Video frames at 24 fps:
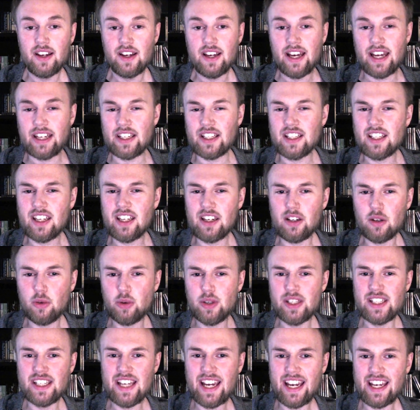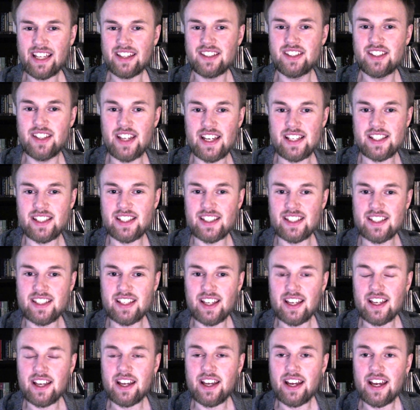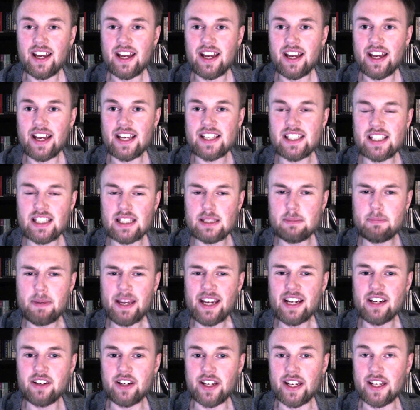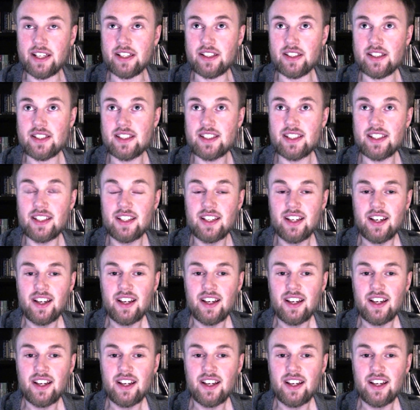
And it can create this experience